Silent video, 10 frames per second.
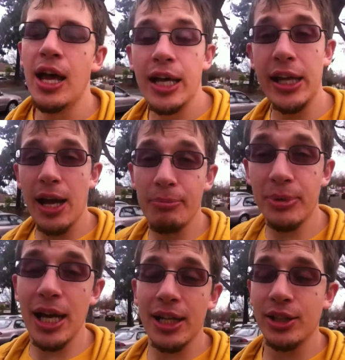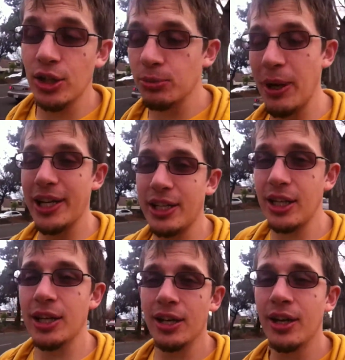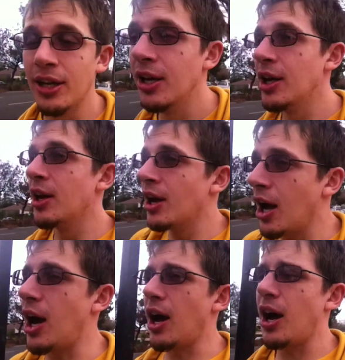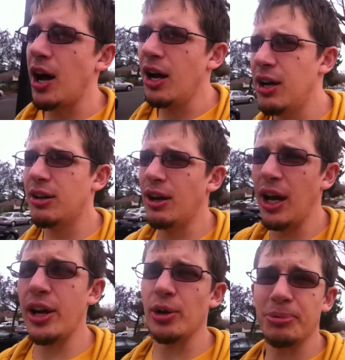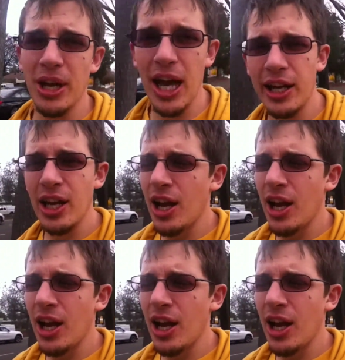Yep, you had a good week. I hope you had.